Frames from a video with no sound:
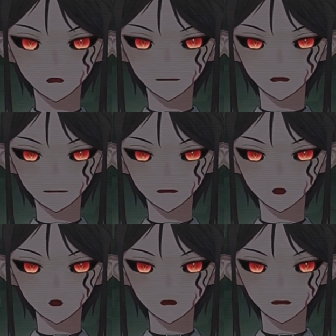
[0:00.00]

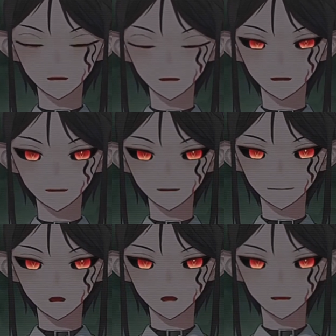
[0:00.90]
before
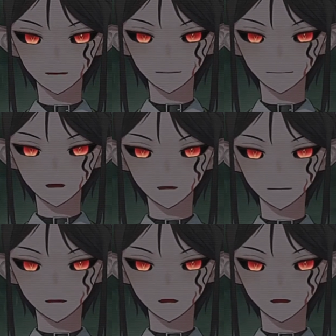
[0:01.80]
spending some time
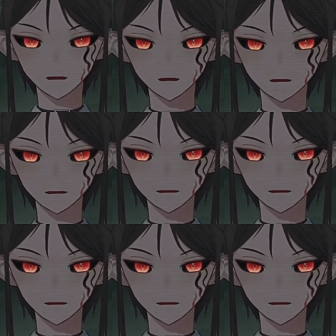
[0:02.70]
reading